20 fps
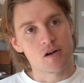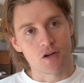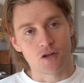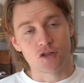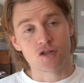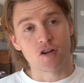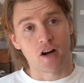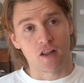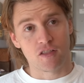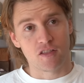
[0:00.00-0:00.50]
You're
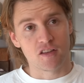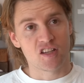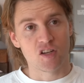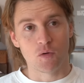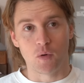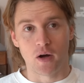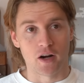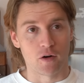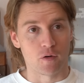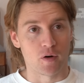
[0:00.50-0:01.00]
trying to think your
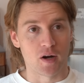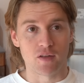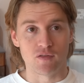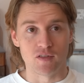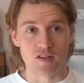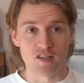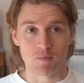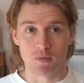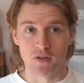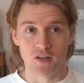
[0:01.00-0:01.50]
way around
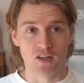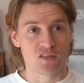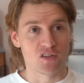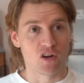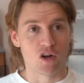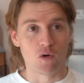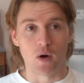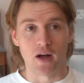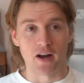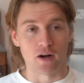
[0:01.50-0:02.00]
this, but there's
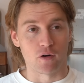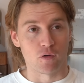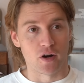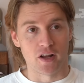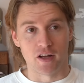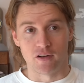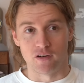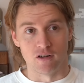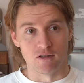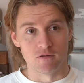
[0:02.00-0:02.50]
no way
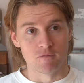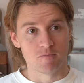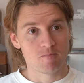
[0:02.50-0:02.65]
around it.